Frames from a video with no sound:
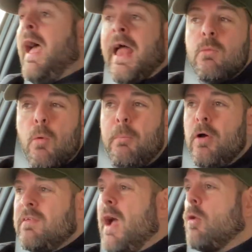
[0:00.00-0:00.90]
and it will
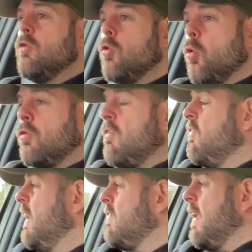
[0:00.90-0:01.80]
put down a 0 to
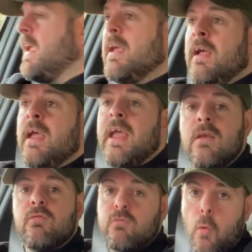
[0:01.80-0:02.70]
60
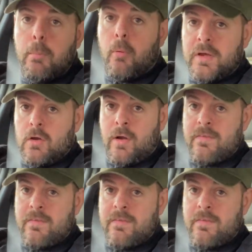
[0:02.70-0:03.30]
in 4.9